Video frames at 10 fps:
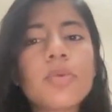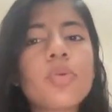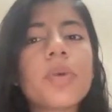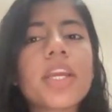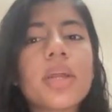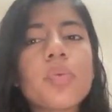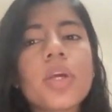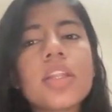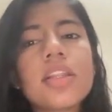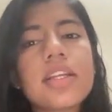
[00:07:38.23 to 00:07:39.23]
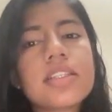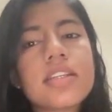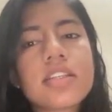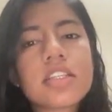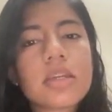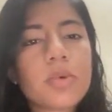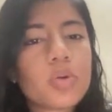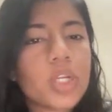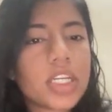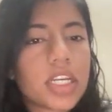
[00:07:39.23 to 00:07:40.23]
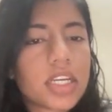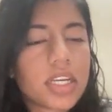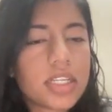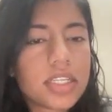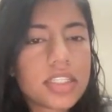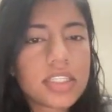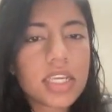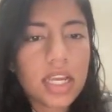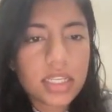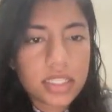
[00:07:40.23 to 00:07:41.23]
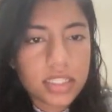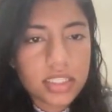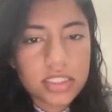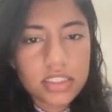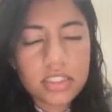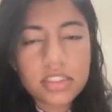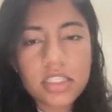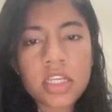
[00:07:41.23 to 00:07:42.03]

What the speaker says: To begin with, let's discuss about data redundancy and inconsistency.